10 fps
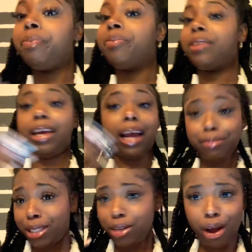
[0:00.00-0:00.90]
And I'm
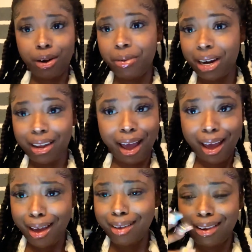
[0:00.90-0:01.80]
still gonna know where he
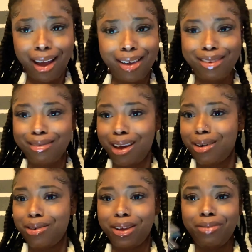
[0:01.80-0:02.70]
at, like, you
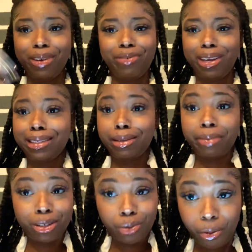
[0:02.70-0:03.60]
know, even if he is a
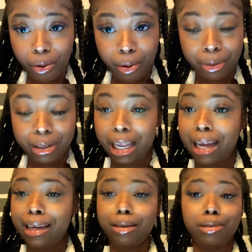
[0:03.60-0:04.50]
bench warmer,
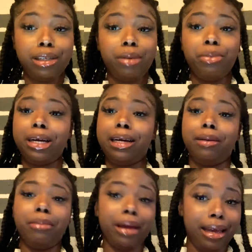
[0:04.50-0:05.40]
like you still bringing in the
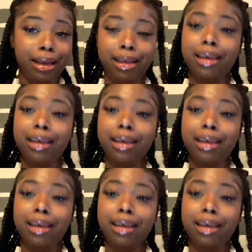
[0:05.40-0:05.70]
bank,